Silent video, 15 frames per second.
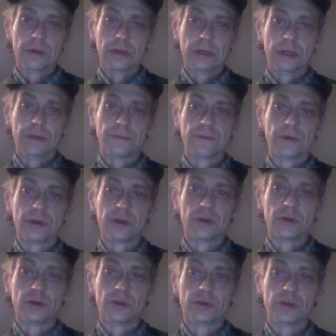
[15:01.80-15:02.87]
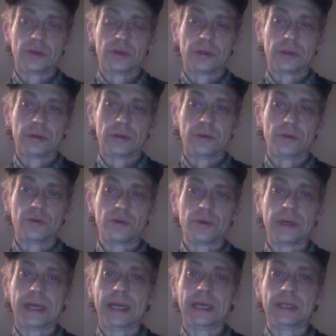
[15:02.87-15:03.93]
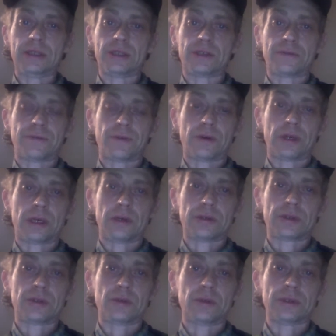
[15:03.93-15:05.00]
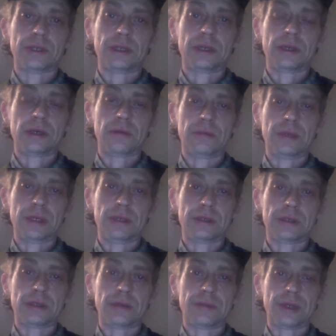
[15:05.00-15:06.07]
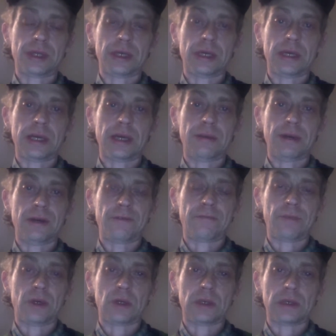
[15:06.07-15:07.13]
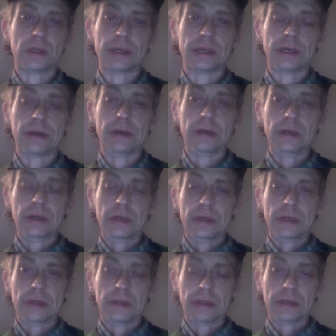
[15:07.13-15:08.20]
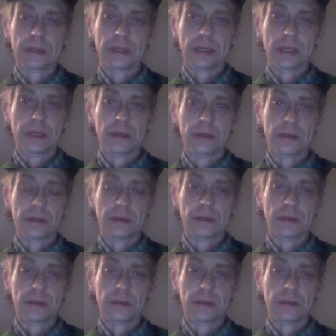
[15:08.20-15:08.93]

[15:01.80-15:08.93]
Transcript: different grades for household income in some of the IMF modeling, and